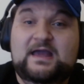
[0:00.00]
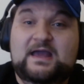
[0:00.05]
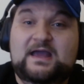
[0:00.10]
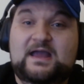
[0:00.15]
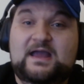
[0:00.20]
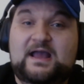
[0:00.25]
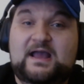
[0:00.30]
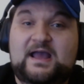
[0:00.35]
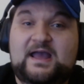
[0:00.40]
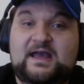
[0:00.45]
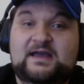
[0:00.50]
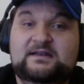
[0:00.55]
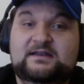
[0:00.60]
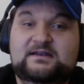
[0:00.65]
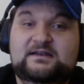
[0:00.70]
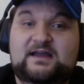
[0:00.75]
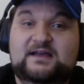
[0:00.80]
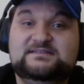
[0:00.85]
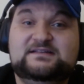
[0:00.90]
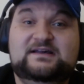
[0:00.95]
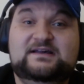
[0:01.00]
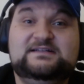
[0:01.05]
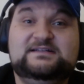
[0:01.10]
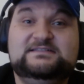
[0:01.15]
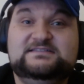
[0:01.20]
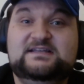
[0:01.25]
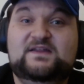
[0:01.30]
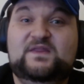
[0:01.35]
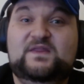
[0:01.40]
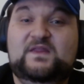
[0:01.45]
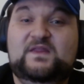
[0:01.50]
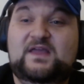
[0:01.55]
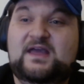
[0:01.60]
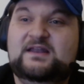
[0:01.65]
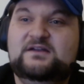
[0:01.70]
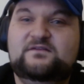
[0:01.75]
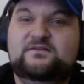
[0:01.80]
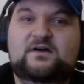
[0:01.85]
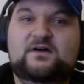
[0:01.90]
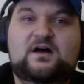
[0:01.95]
And as I like to say at the
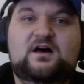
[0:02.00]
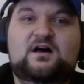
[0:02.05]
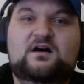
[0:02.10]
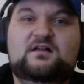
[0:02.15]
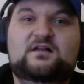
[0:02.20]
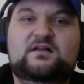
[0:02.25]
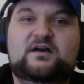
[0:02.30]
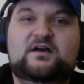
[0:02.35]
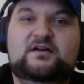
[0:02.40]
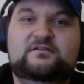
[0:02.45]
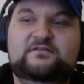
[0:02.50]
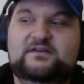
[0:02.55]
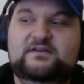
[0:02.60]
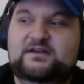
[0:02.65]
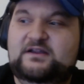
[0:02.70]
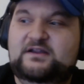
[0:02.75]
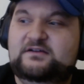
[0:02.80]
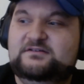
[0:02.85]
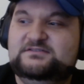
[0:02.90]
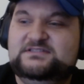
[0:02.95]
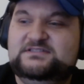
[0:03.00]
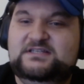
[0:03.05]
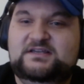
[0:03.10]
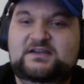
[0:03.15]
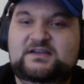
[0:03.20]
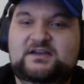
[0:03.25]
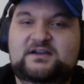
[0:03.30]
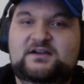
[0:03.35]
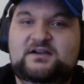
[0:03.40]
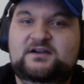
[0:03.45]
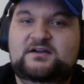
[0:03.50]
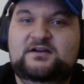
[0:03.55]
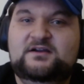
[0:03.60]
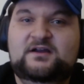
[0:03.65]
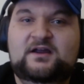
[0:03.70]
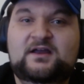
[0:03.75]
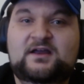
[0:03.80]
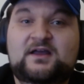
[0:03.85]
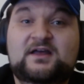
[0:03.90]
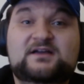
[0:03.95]
end of all our videos
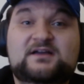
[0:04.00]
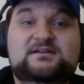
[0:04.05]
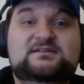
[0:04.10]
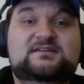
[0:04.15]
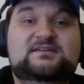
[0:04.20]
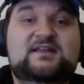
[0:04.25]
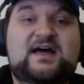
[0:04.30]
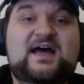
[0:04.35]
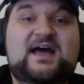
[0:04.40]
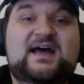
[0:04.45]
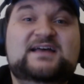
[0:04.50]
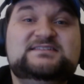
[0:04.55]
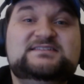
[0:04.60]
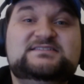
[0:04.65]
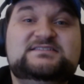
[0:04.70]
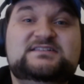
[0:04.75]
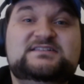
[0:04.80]
here, class